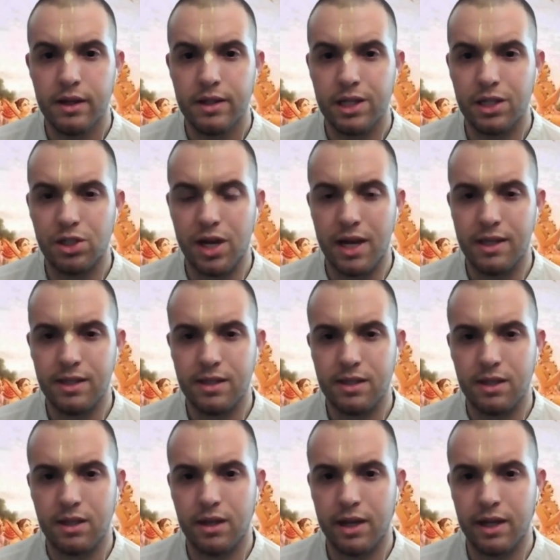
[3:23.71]

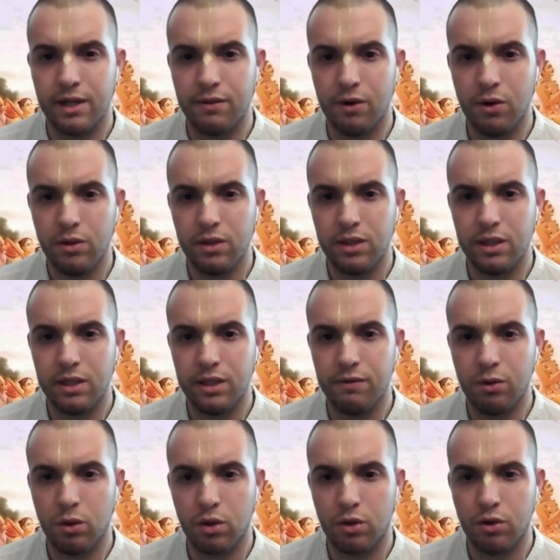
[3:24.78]
suggests a devotee
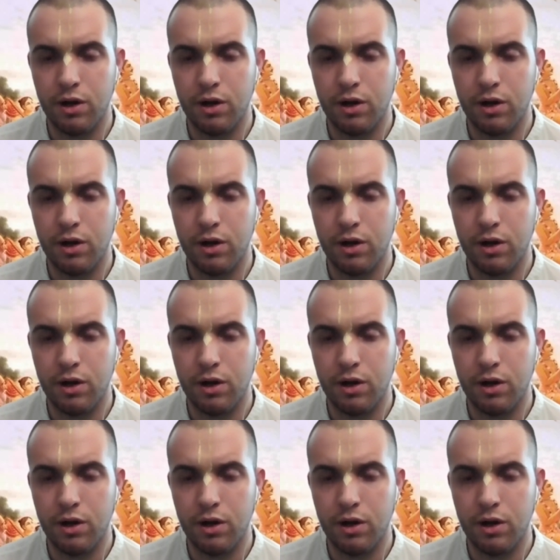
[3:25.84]
of Lord